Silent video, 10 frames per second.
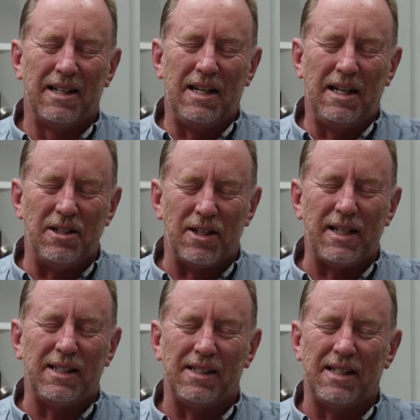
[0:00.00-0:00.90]
In
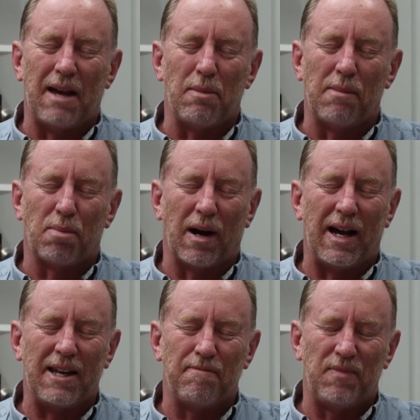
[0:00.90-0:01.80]
Jesus' name I
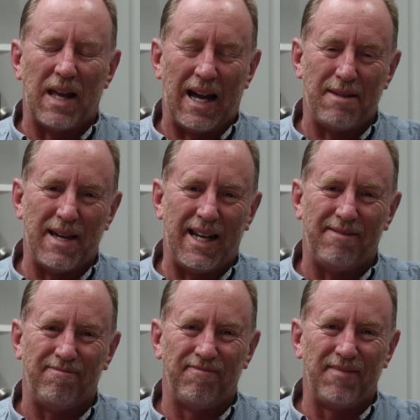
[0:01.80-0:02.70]
pray, amen.
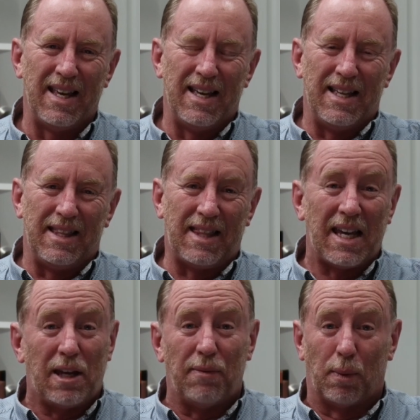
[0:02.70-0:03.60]

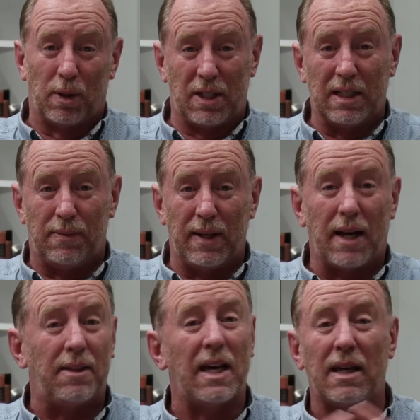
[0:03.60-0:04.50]
Thank you for watching this video
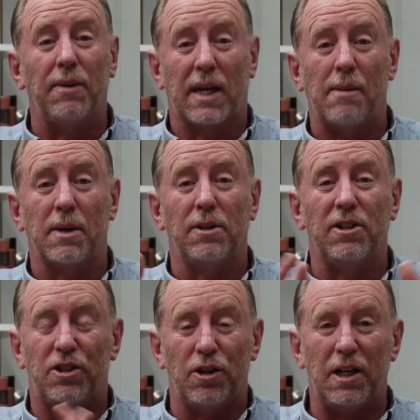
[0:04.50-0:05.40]
and thank you for coming on
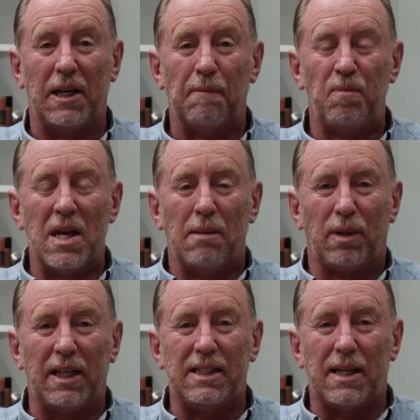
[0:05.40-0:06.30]
this journey.
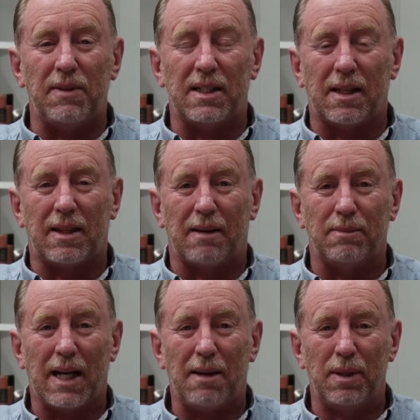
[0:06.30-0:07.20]
Please give this a
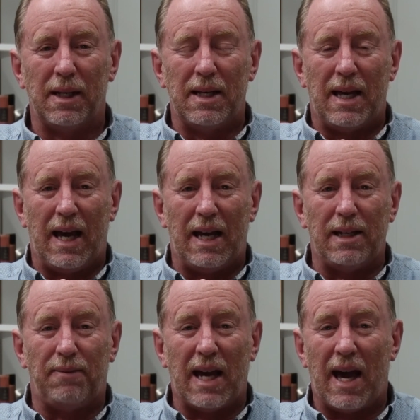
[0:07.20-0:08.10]
thumbs up. And
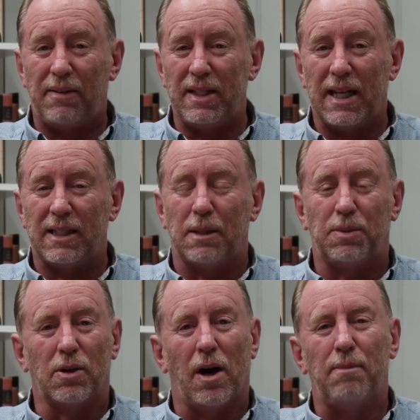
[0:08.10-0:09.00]
if you haven't yet
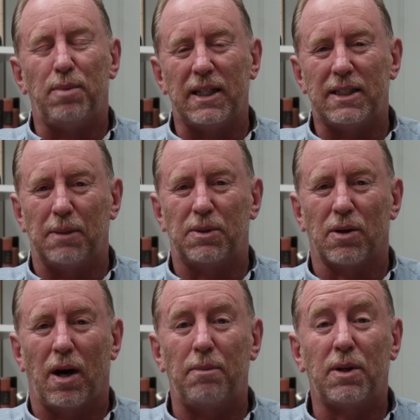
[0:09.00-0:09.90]
subscribed, please
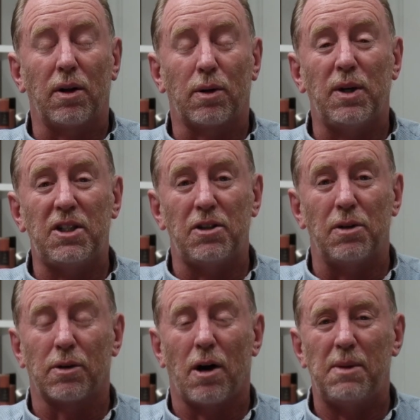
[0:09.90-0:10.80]
subscribe. Got a question
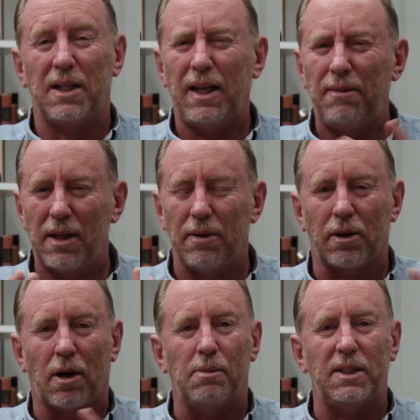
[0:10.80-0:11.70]
or a comment, leave it there in the
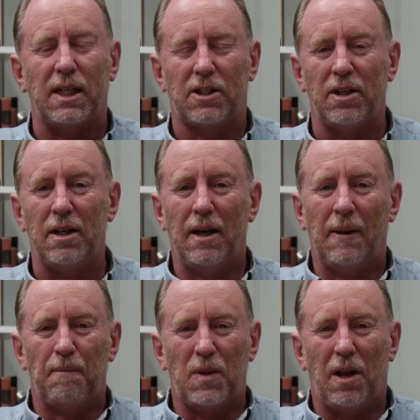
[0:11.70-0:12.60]
comment section
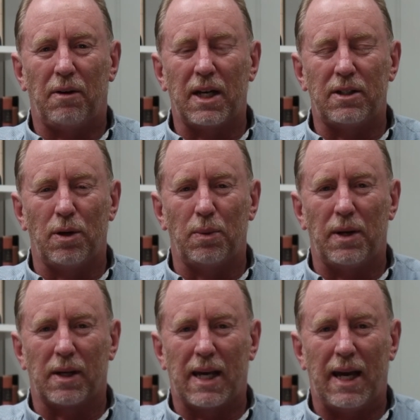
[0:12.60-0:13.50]
and I'll get to it when
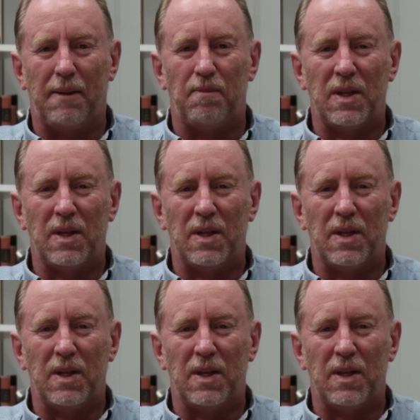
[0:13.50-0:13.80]
I can.